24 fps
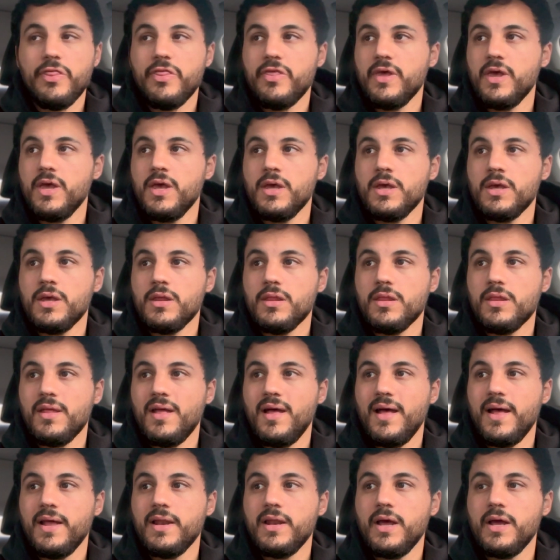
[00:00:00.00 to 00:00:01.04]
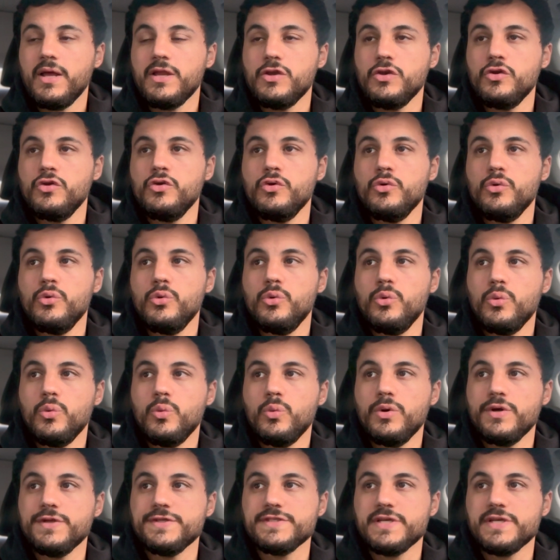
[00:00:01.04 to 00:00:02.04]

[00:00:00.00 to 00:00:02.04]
thing that I knew would